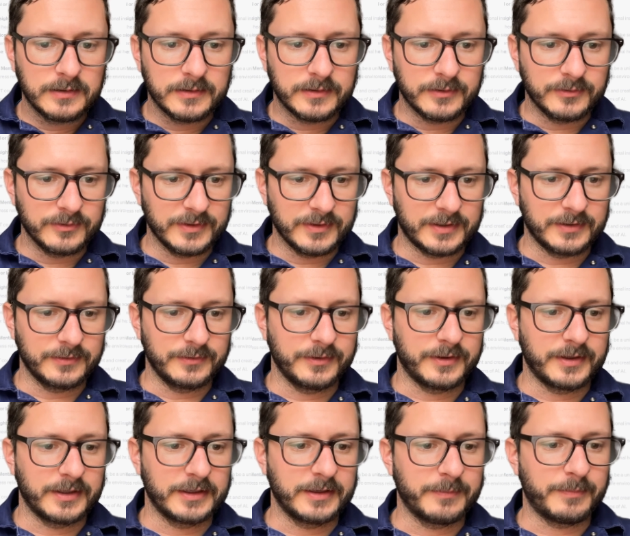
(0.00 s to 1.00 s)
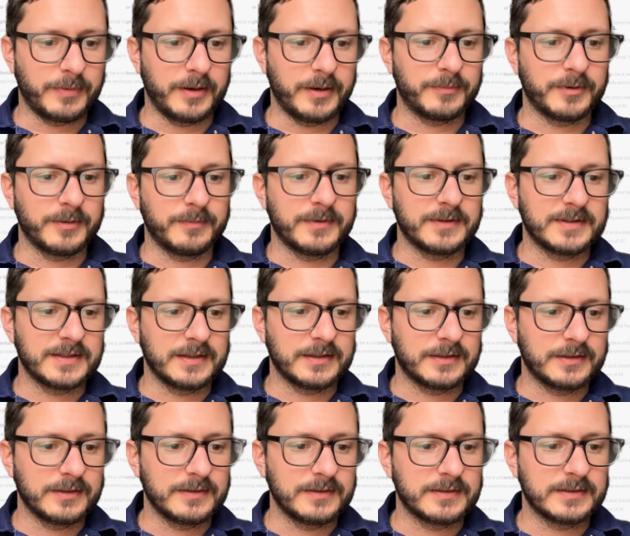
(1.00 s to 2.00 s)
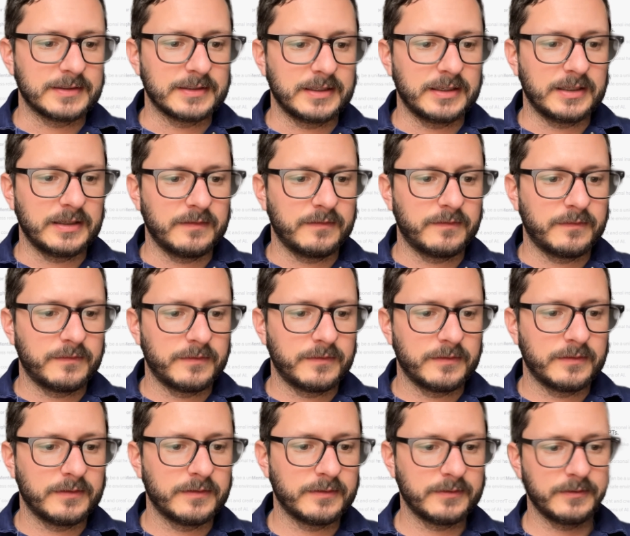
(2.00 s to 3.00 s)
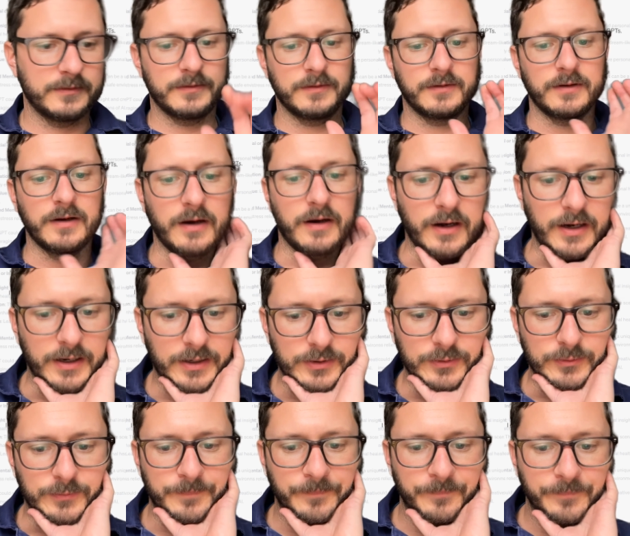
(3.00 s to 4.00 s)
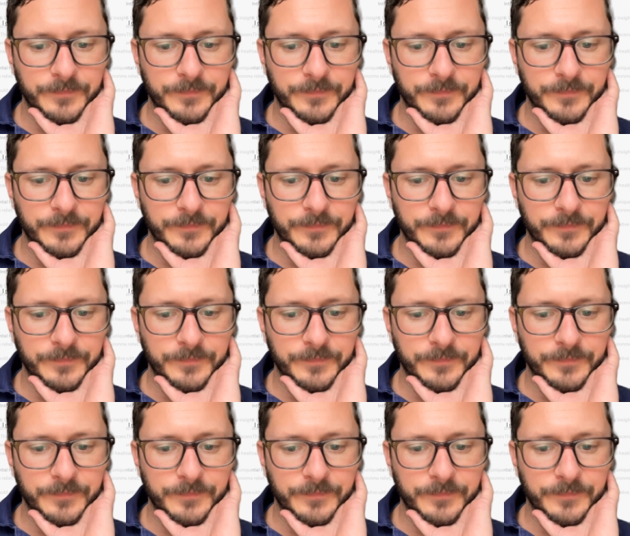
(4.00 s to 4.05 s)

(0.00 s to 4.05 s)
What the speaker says: There was like a little thing that popped up that said it couldn't save. All right, cool.